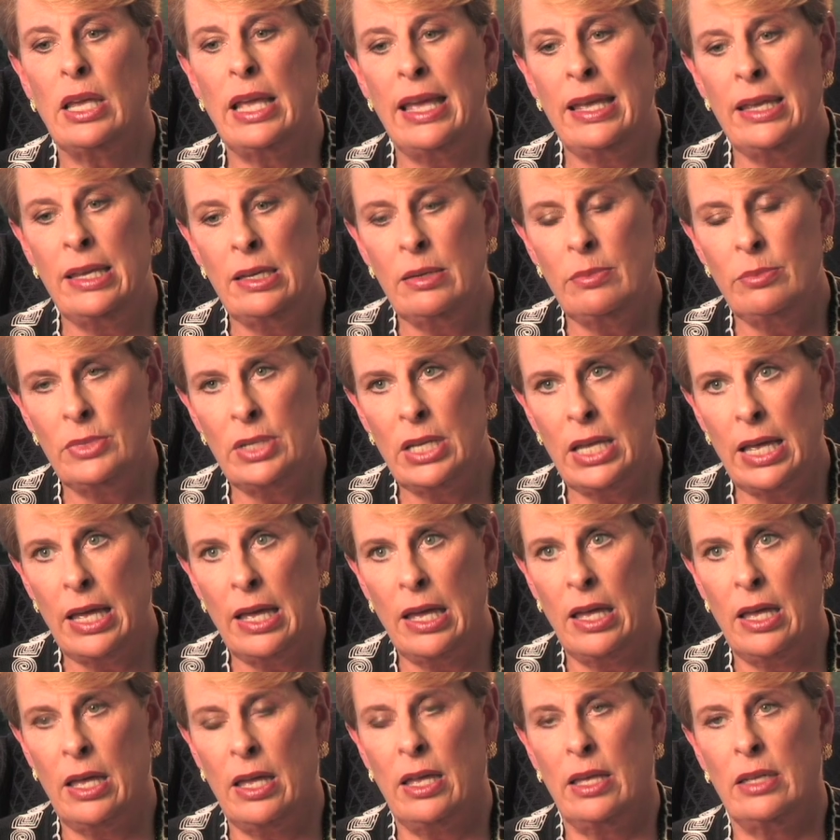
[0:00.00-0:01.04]
aimed
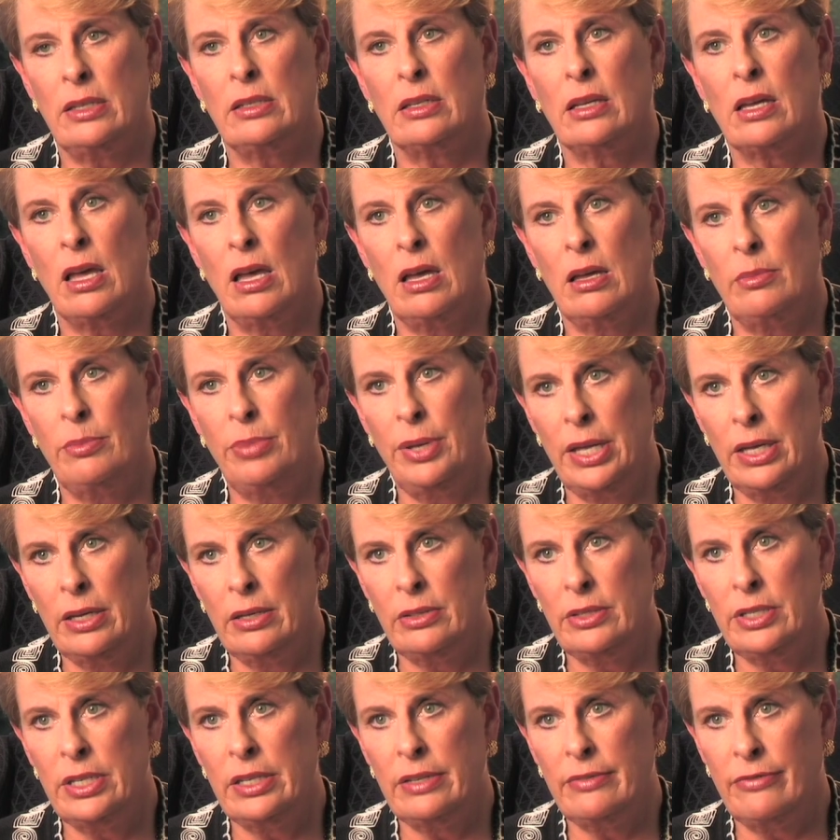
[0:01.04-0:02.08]
at
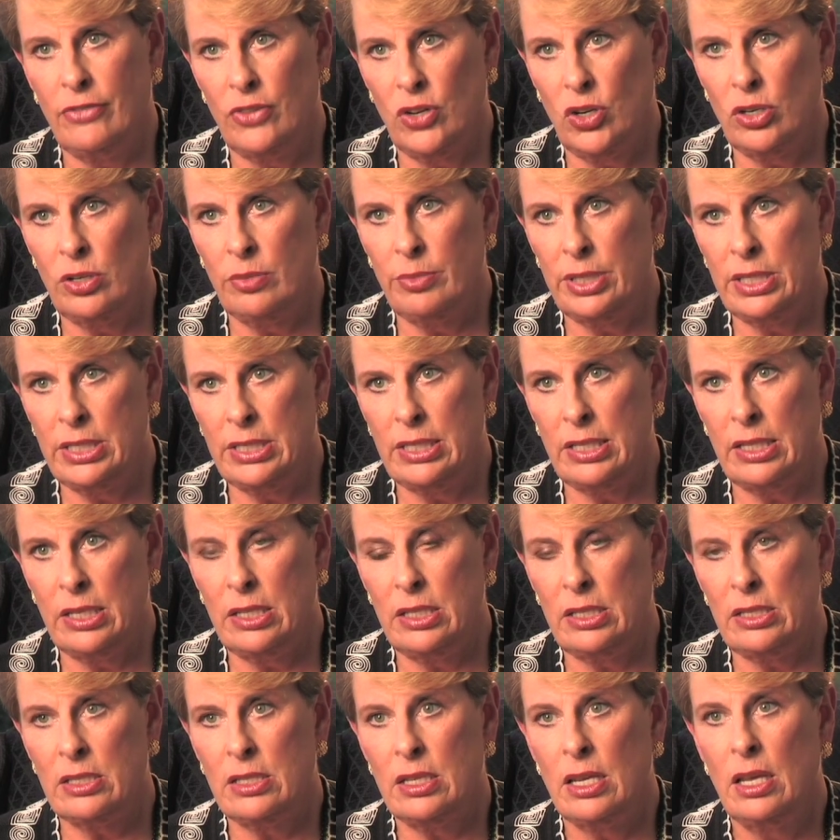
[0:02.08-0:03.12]
compounding
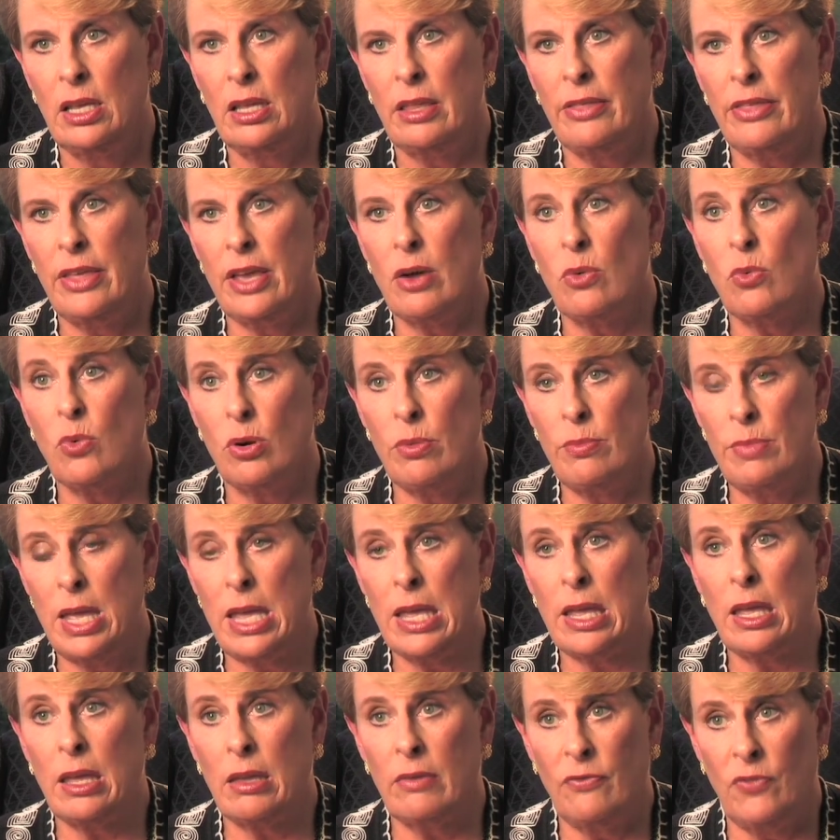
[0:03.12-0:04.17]
pharmacies that were
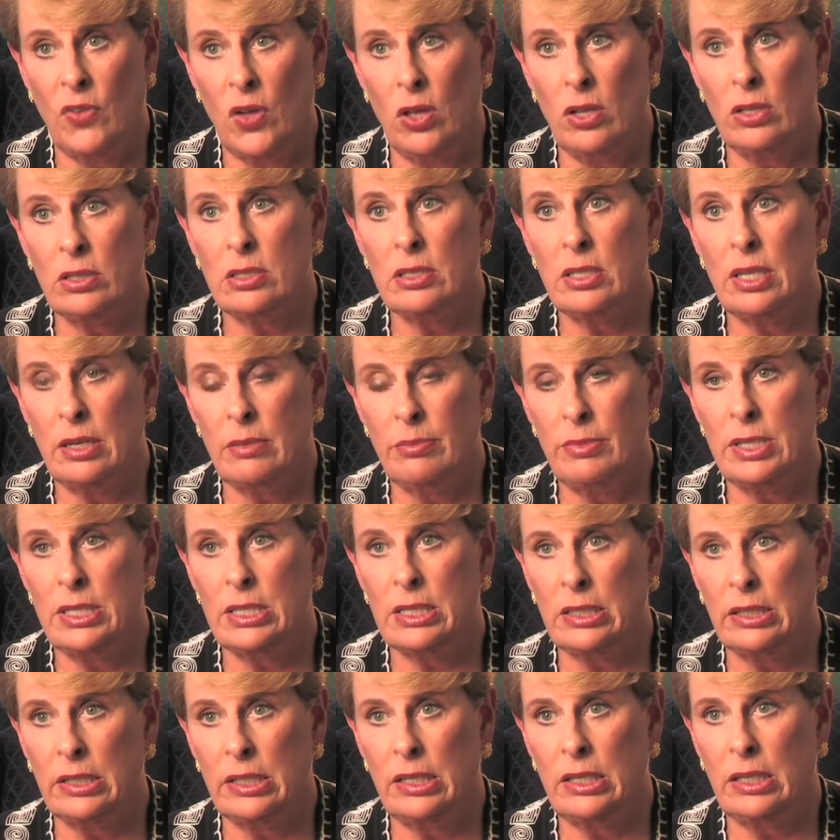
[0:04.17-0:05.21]
making false and
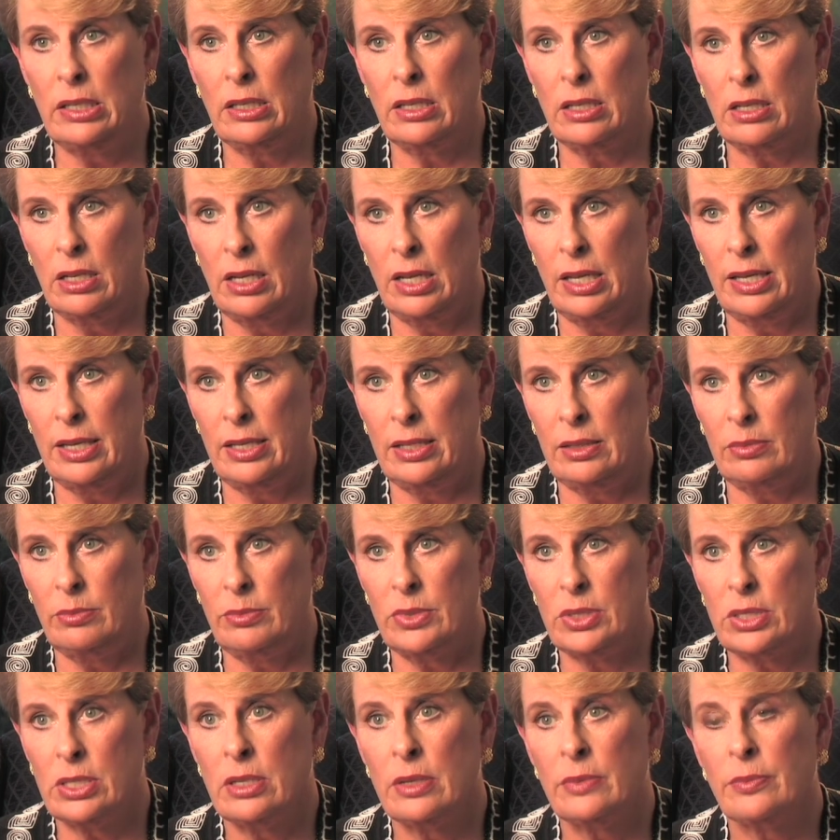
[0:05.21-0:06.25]
misleading
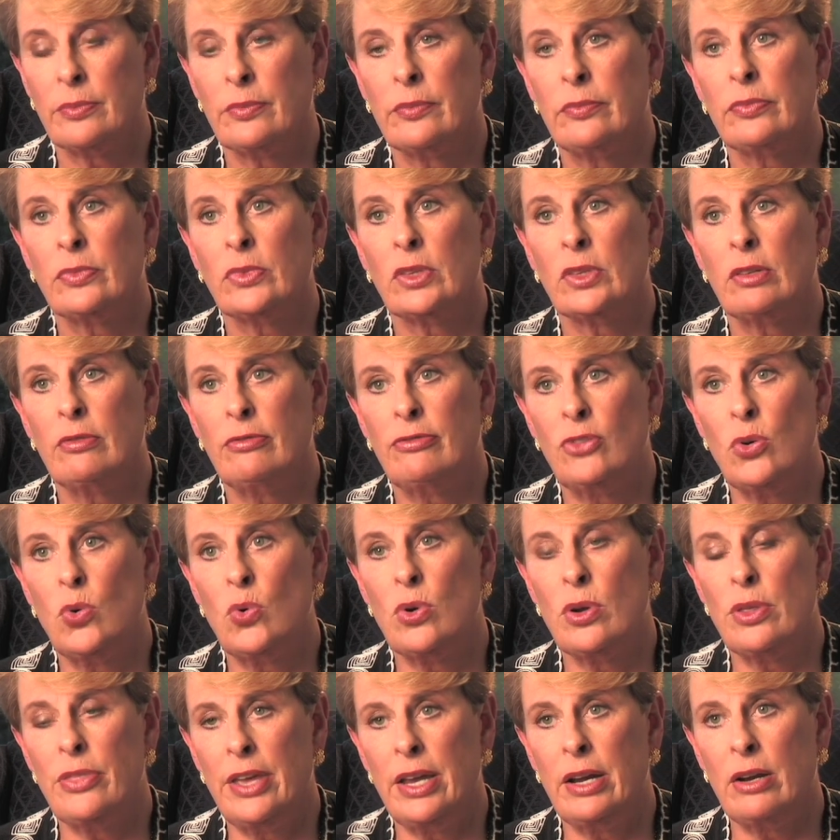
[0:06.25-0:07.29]
claims for
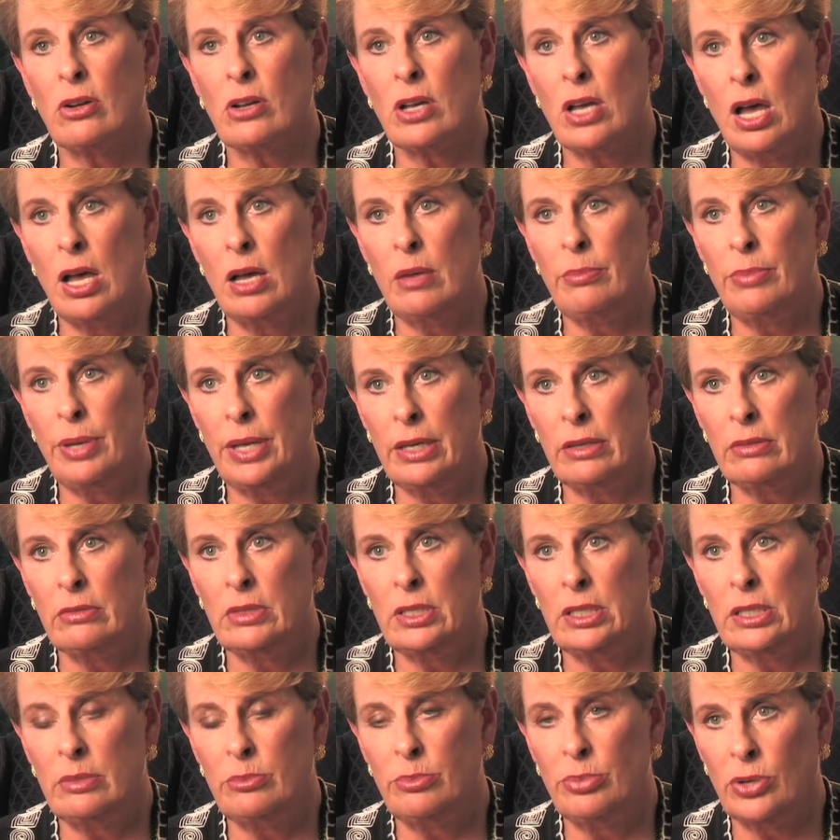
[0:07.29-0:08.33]
their
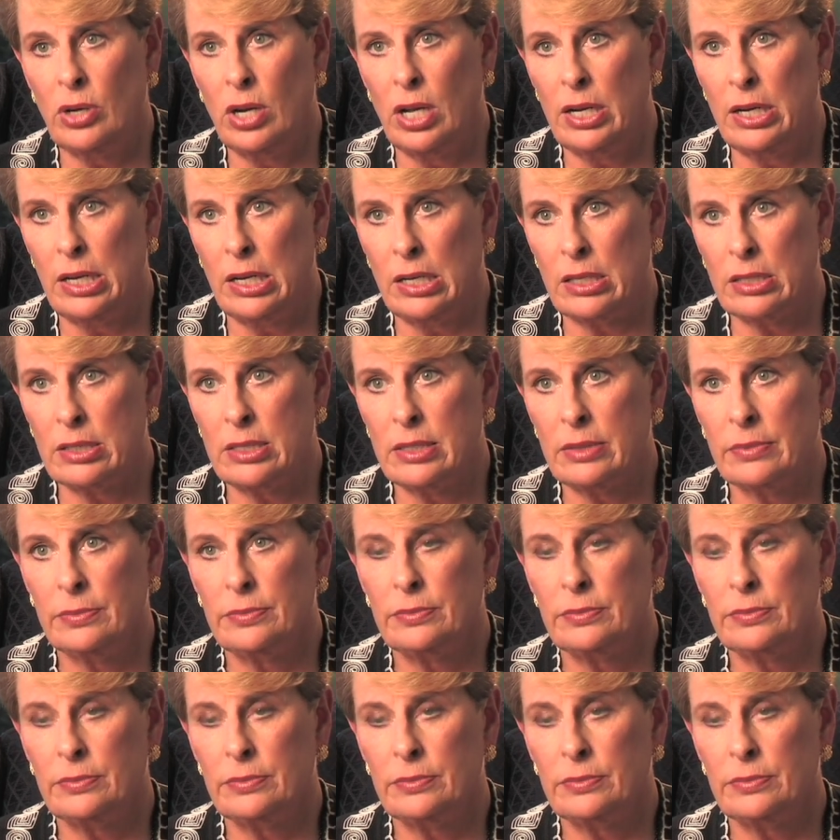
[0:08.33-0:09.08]
compounded products